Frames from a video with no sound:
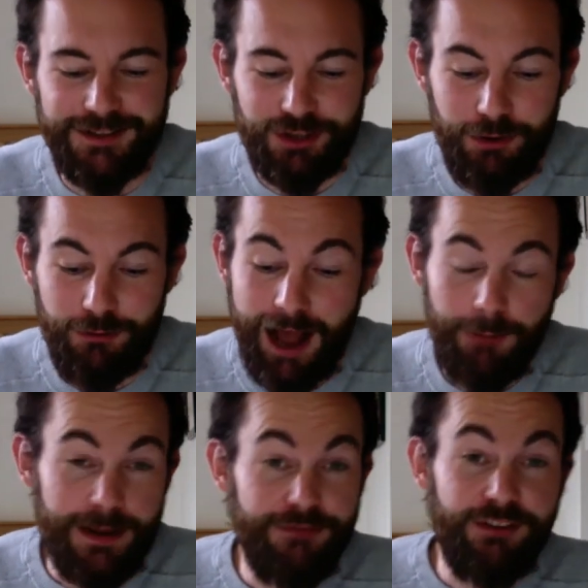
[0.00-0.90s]
So
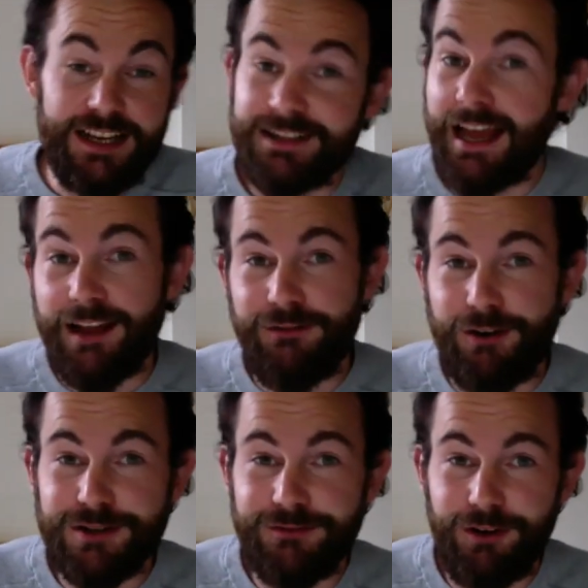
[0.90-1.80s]
happy feast day,
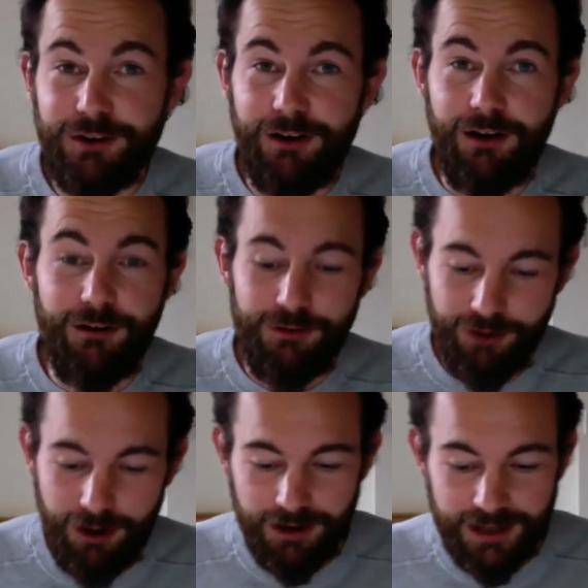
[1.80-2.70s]
first of all,
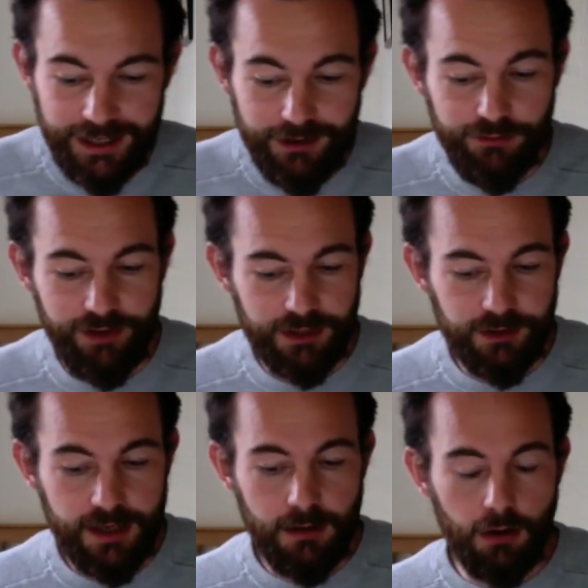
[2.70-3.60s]
of Our Lady of
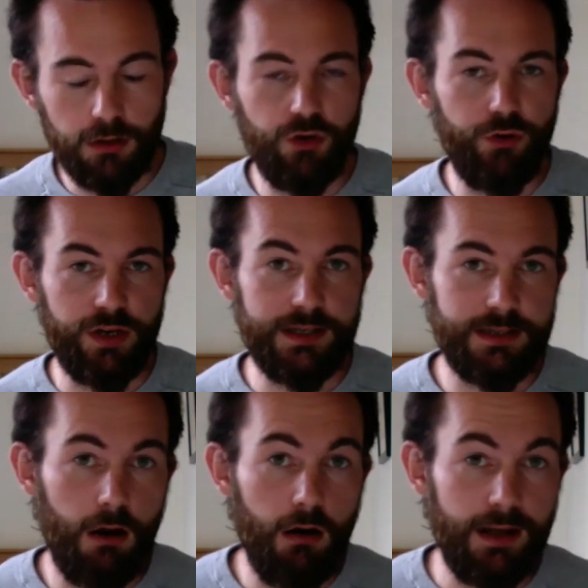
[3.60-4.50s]
Victory, also known
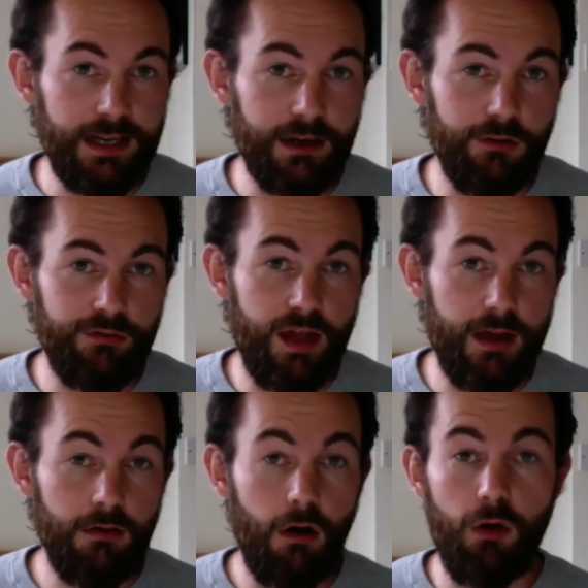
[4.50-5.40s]
as Our Lady of
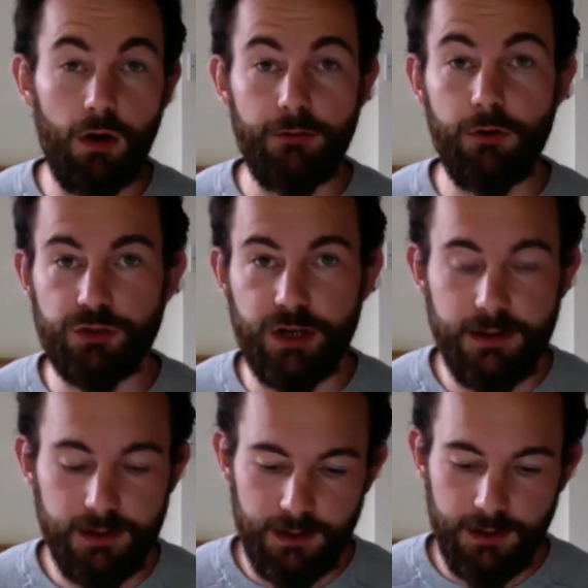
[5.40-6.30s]
the Holy
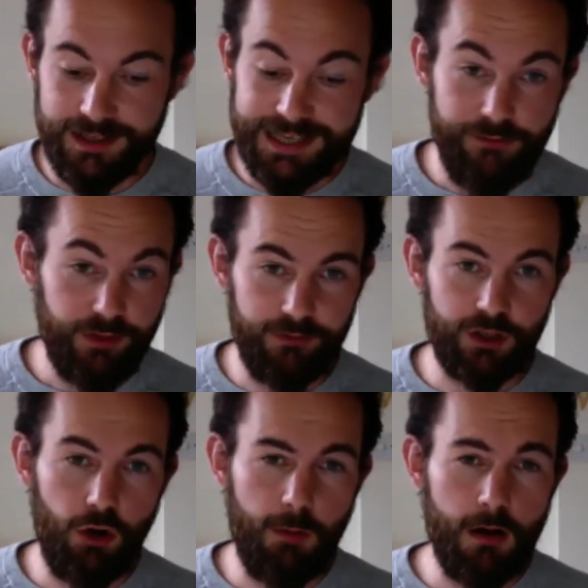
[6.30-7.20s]
Rosary, the 7th of
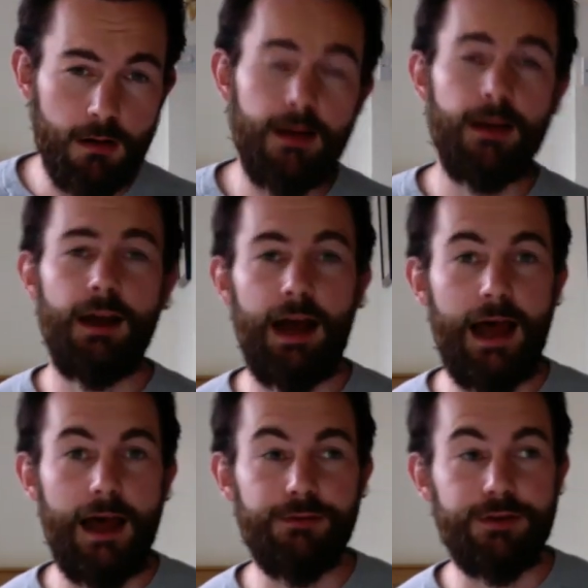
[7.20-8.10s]
October.
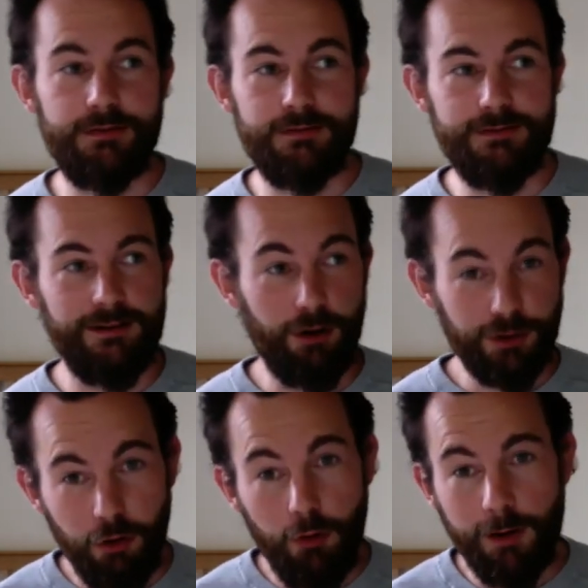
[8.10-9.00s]
And
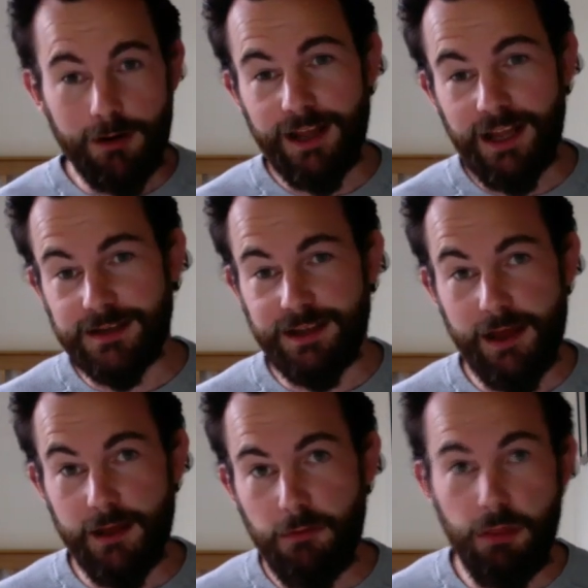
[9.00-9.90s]
October is
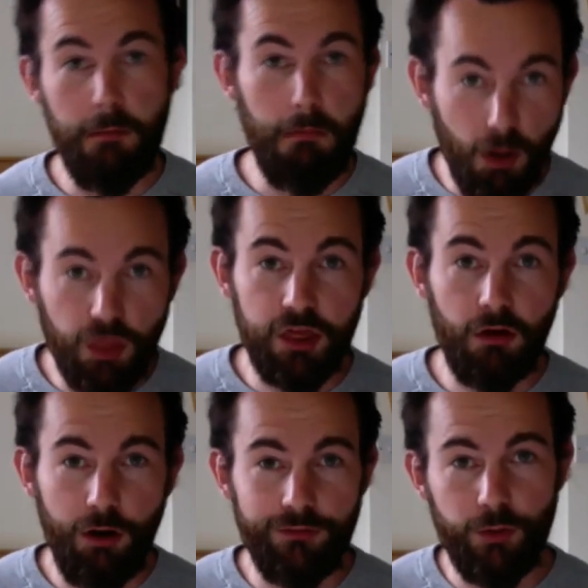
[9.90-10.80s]
the month
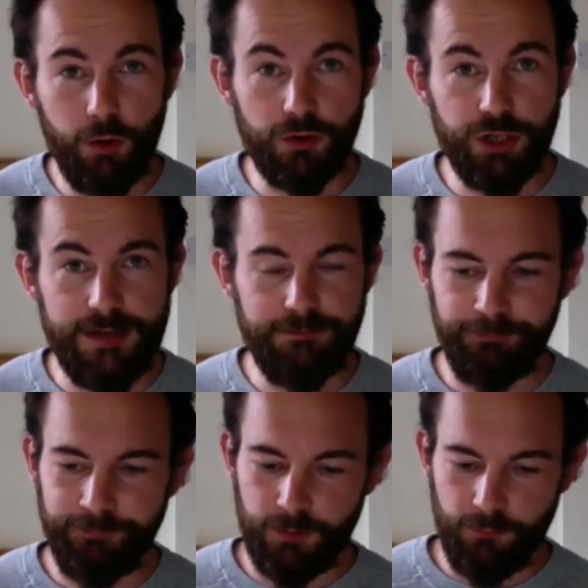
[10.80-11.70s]
of the Rosary
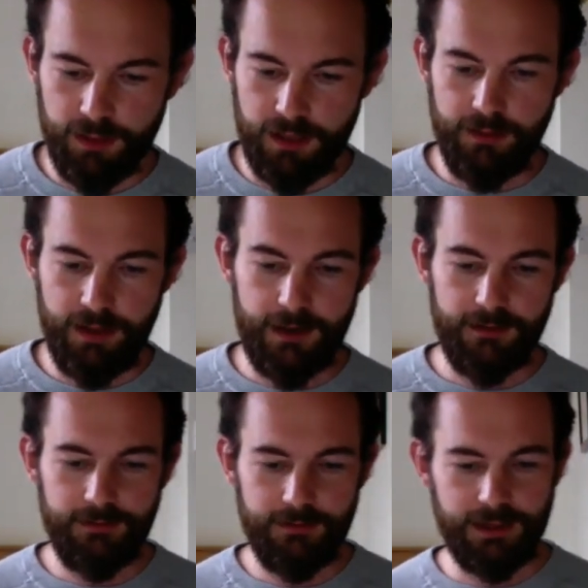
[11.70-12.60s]
within
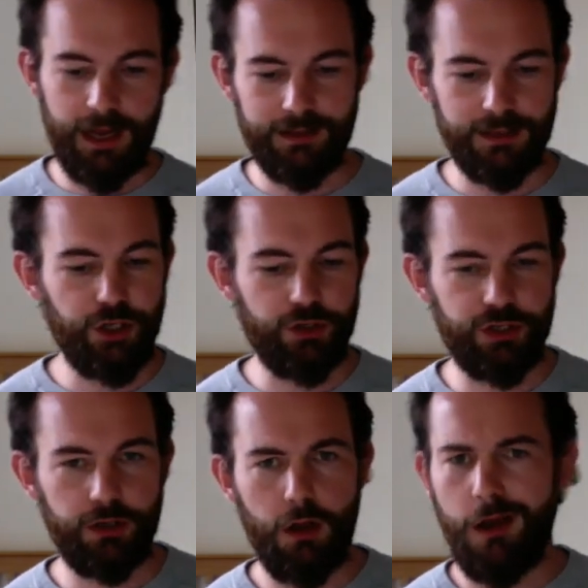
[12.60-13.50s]
the Catholic
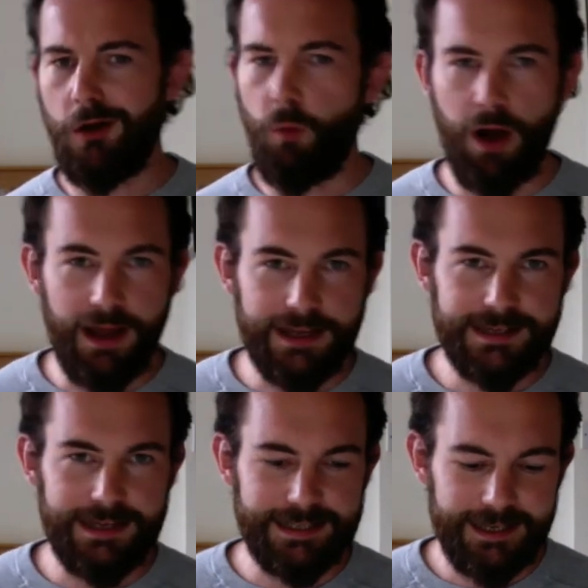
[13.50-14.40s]
Church. Why
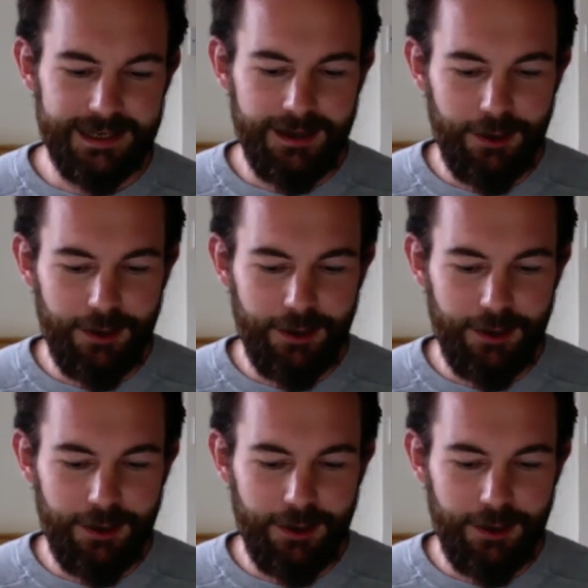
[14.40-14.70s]
is this?